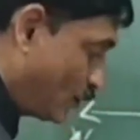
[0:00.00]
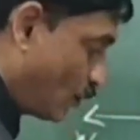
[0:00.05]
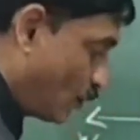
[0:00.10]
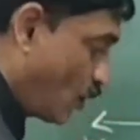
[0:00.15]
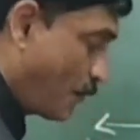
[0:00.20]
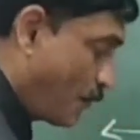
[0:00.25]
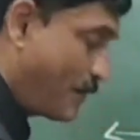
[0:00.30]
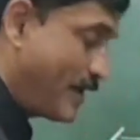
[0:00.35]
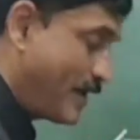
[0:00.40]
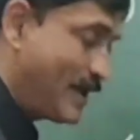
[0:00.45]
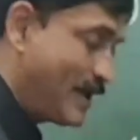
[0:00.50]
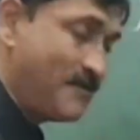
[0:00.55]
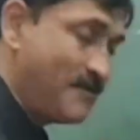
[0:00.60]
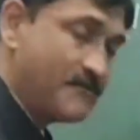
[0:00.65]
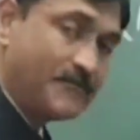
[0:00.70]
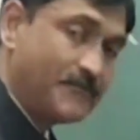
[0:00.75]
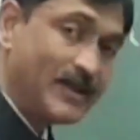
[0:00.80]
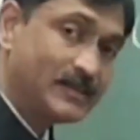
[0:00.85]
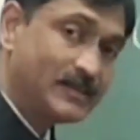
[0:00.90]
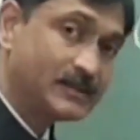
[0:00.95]
OP
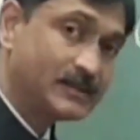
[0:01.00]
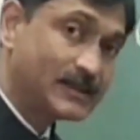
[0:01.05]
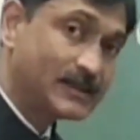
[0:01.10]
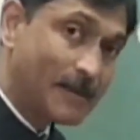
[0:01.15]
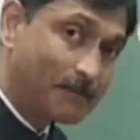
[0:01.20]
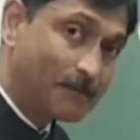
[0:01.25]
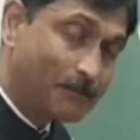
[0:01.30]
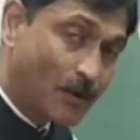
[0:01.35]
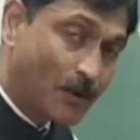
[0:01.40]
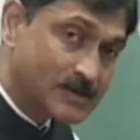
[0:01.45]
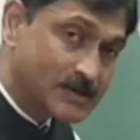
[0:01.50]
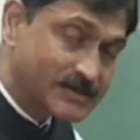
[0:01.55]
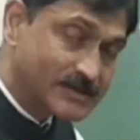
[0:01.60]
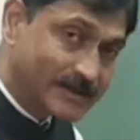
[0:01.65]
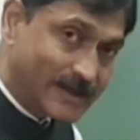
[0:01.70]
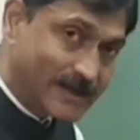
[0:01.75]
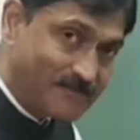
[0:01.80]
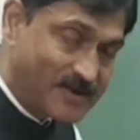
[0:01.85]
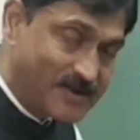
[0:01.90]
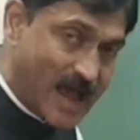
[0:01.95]
with the
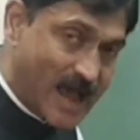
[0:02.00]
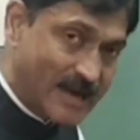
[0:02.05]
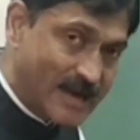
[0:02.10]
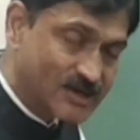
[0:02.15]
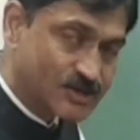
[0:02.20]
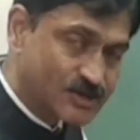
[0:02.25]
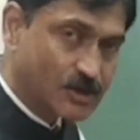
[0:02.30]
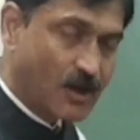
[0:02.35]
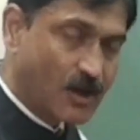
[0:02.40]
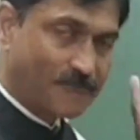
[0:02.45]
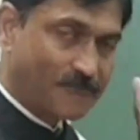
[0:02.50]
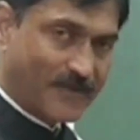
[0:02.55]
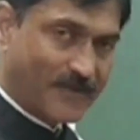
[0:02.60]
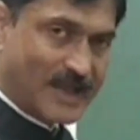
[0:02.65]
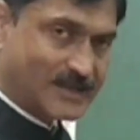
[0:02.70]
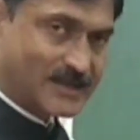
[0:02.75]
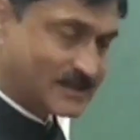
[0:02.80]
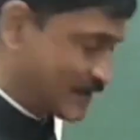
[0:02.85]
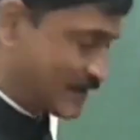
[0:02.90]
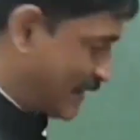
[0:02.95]
positive direction of
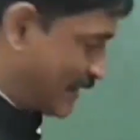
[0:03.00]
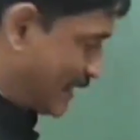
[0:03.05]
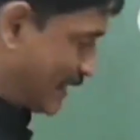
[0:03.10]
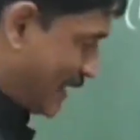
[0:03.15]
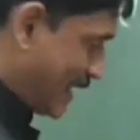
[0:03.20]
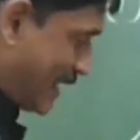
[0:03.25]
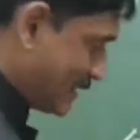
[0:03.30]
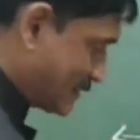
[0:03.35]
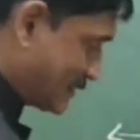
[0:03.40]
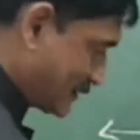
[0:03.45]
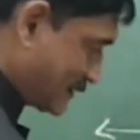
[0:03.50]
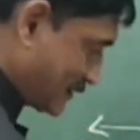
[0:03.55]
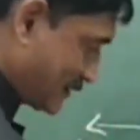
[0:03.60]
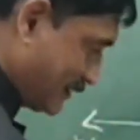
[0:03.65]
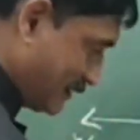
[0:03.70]
x is